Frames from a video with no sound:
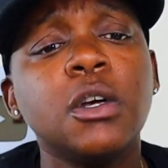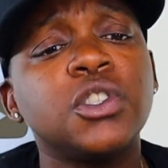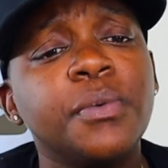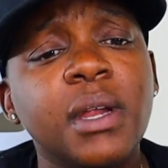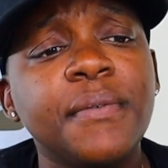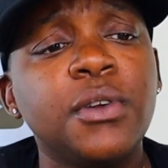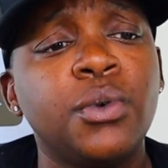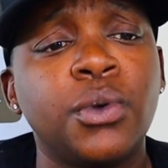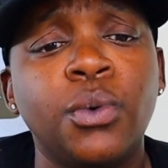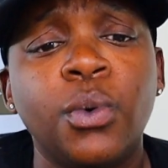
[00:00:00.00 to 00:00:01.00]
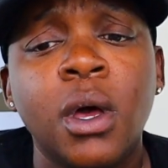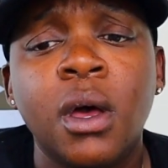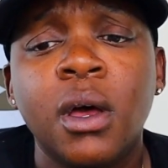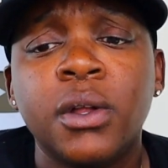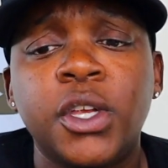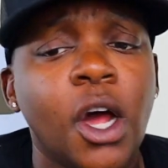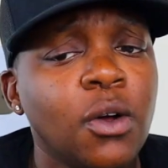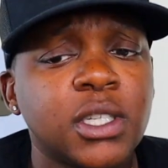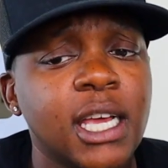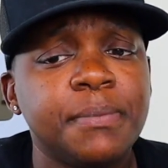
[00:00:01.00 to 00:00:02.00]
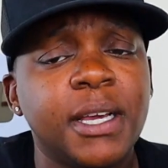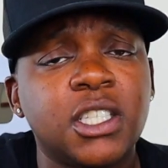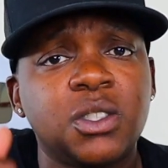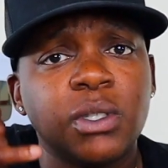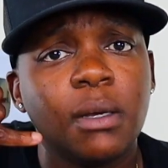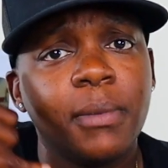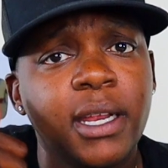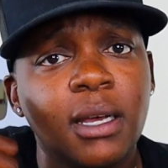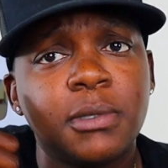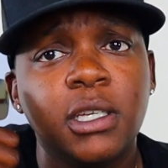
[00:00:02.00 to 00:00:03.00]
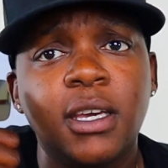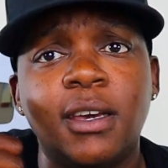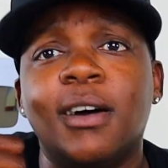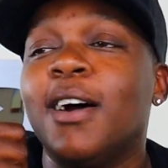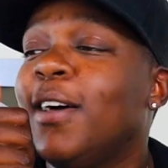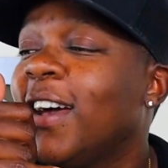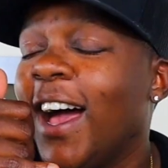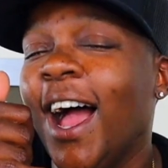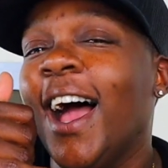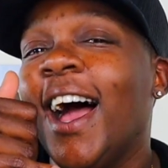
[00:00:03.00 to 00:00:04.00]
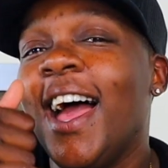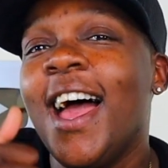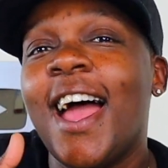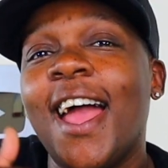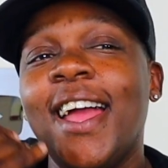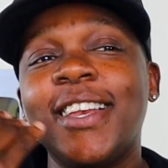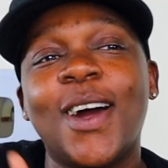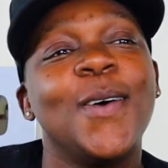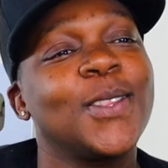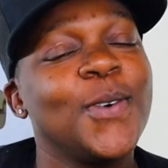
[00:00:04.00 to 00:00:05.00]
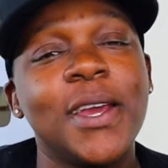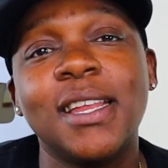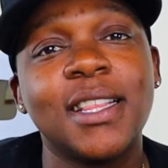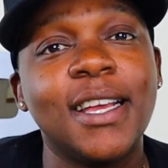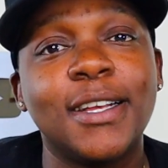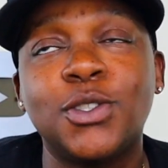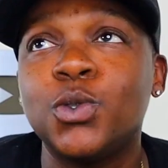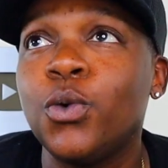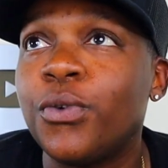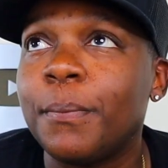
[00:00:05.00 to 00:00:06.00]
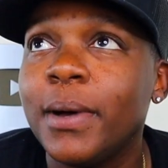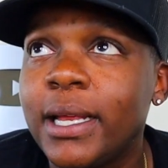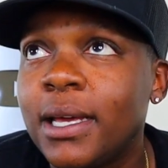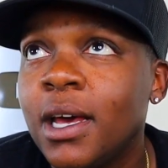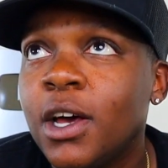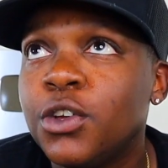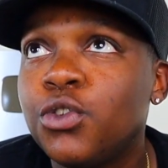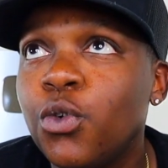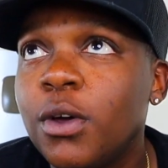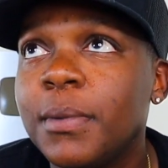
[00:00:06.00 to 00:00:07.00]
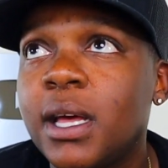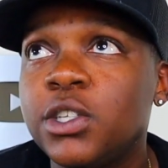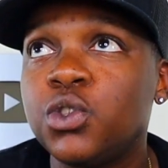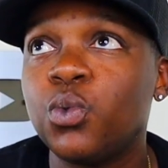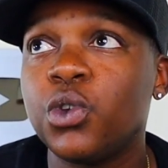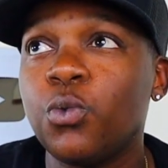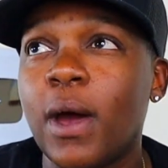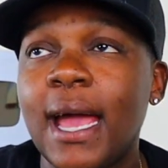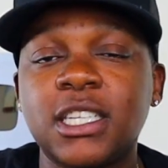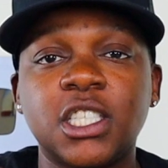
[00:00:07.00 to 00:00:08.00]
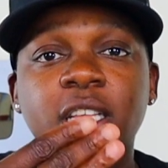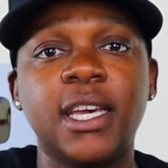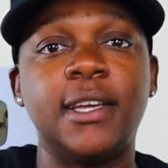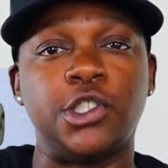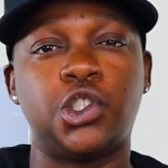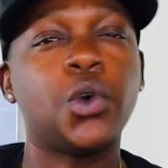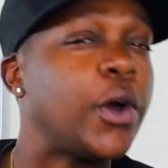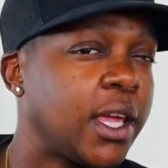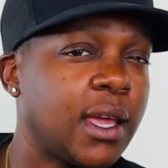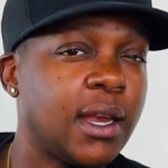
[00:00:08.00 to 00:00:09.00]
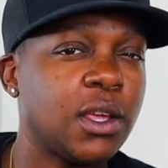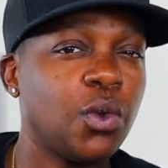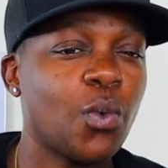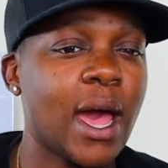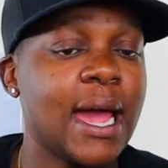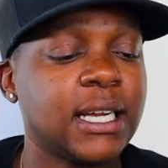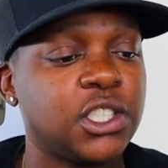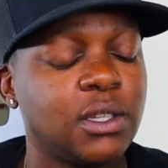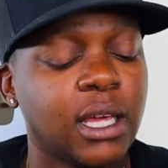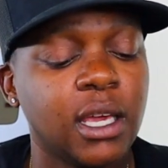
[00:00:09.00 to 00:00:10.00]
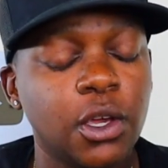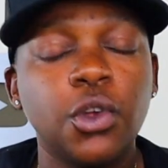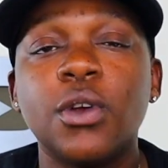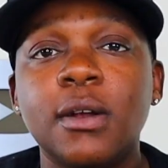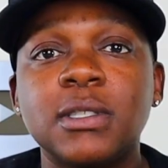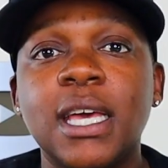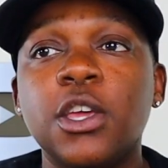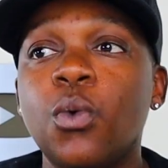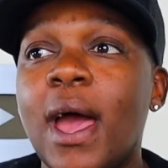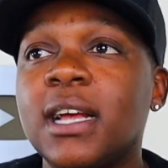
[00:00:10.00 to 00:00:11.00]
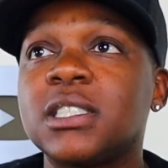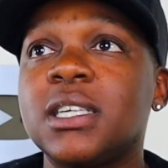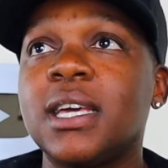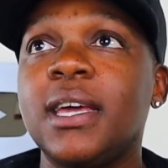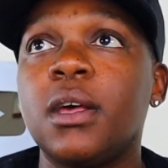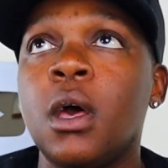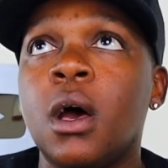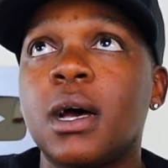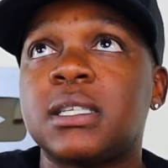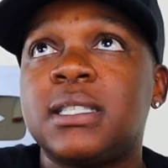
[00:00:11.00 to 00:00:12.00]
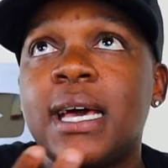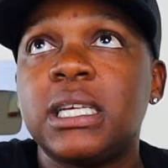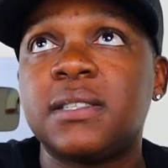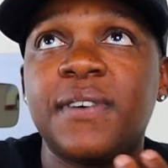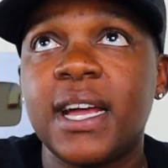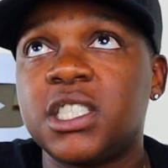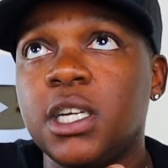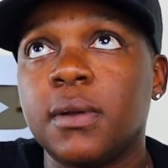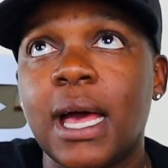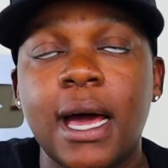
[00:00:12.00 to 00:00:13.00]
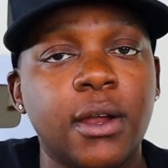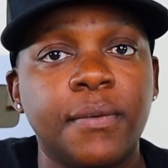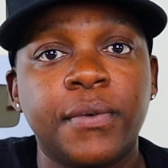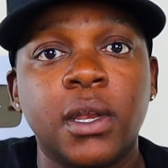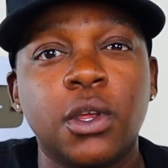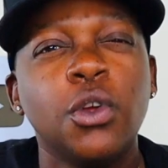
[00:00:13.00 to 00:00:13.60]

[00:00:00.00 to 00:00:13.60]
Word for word: So whatever you do, don't take pictures with the money up to your ear. And don't do anything that you do for money. Do it because you you actually enjoy it. You actually, you know what I'm saying? You actually get a satisfaction out of it.